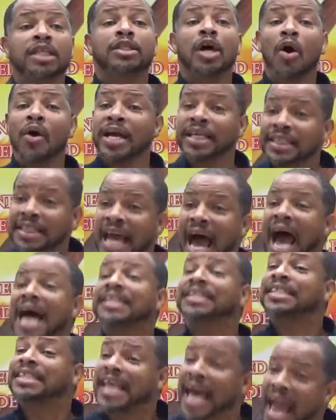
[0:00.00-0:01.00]
So he's
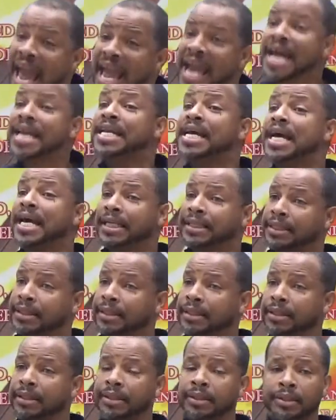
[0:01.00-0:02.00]
not saying it.
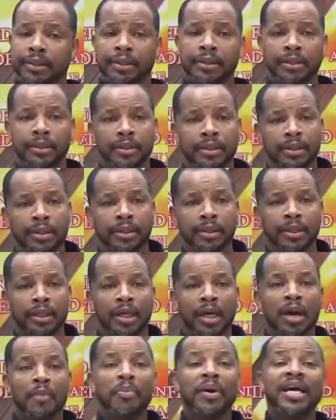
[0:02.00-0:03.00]

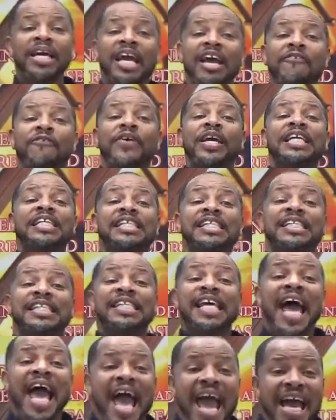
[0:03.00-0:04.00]
But if he
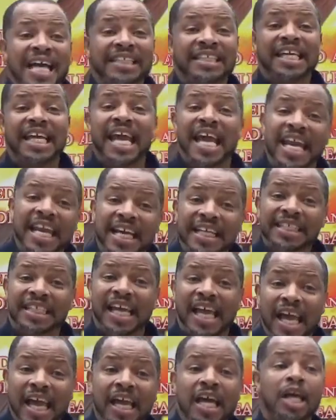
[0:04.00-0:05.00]
says
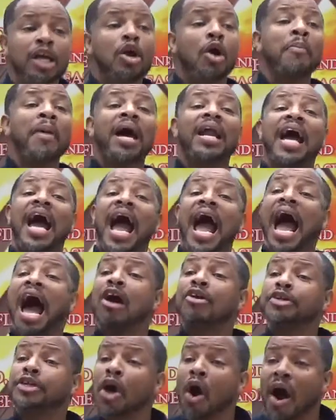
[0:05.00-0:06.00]
anything, no matter
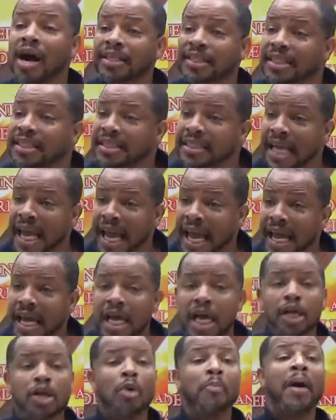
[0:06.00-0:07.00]
how dark the
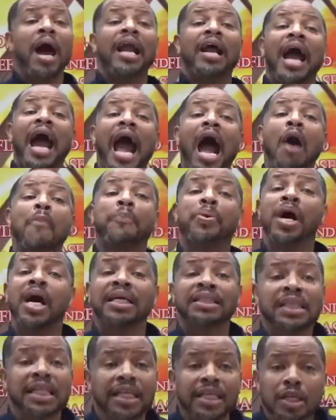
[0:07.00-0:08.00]
saying, no matter how
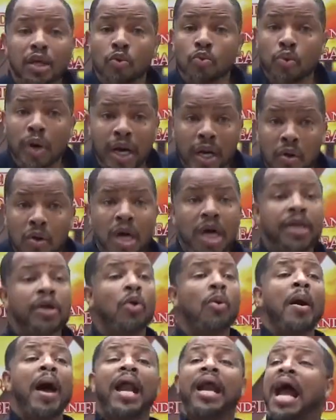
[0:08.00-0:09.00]
puzzling the riddle,
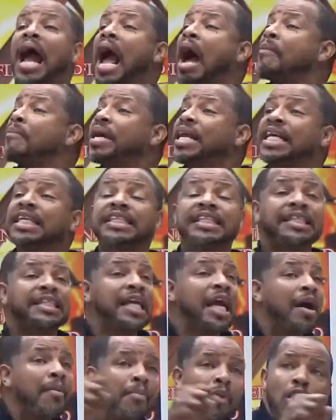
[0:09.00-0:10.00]
no matter how many
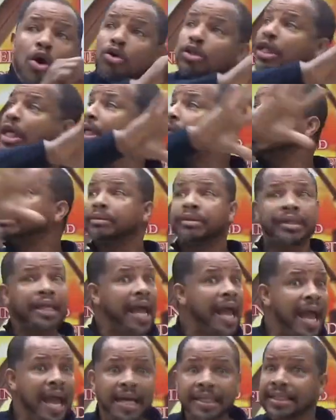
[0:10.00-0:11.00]
symbols and
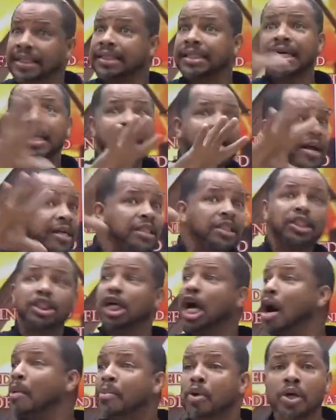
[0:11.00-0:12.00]
things is in there
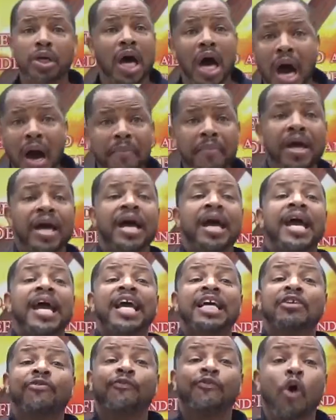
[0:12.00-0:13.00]
jumbled up,
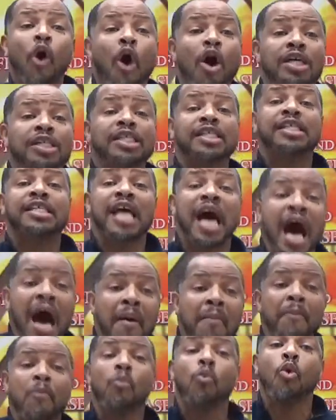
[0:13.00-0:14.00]
is for
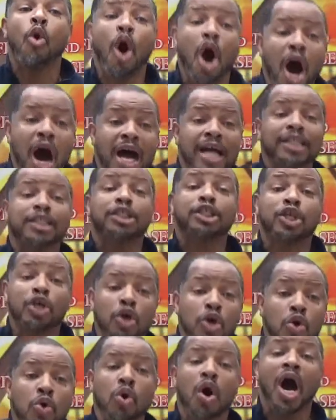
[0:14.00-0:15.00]
someone to
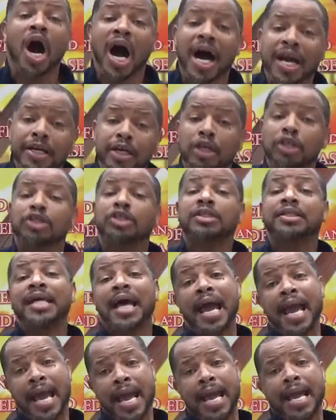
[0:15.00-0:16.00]

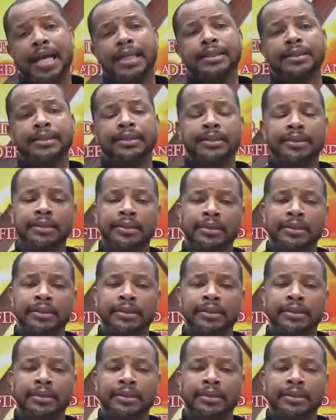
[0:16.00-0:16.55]
understand.